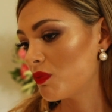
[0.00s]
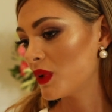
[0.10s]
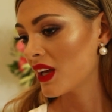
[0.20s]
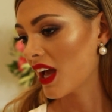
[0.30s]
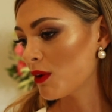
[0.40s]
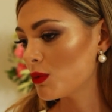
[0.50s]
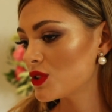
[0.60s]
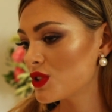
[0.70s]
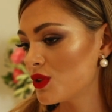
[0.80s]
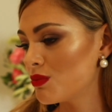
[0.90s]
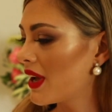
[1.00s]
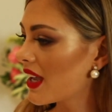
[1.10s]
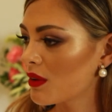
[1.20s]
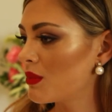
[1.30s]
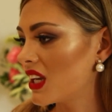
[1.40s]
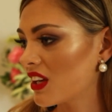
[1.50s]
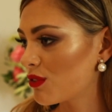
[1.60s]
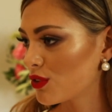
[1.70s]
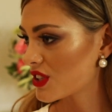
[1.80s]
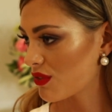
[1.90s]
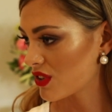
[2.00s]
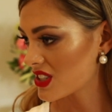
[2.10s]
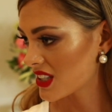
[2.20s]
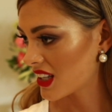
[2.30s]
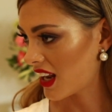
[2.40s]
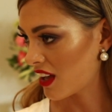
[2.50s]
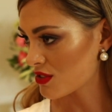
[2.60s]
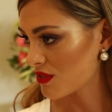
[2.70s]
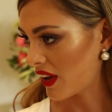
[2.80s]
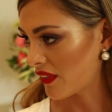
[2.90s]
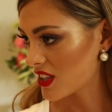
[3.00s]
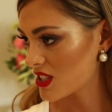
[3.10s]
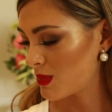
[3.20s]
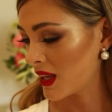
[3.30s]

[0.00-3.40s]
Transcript: being able to make a meaningful difference in the lives of others,